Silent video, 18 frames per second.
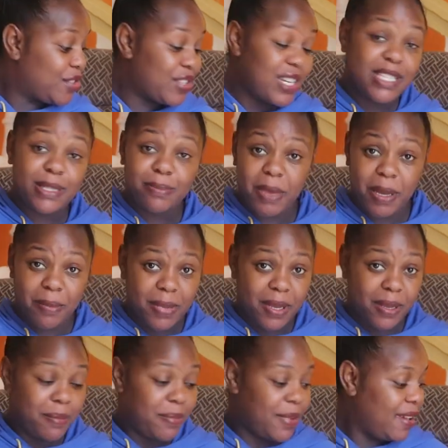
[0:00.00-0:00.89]
dress my
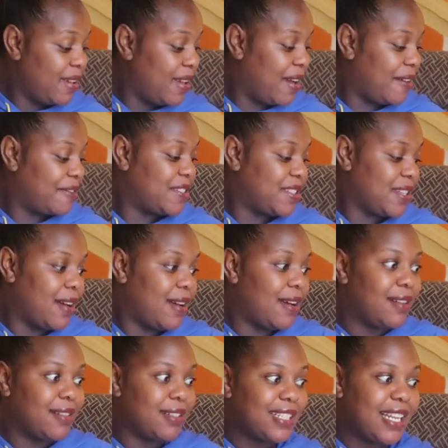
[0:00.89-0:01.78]
baby
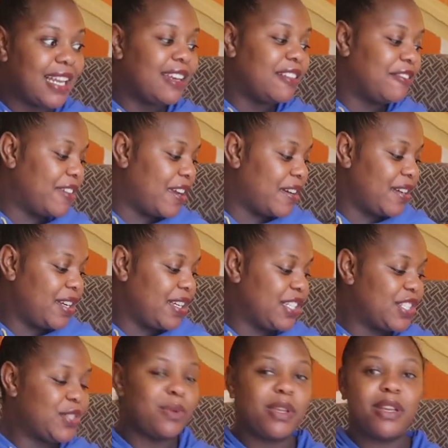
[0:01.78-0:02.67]
after
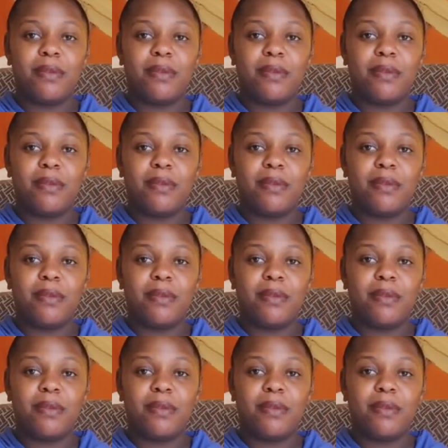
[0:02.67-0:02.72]
delivery.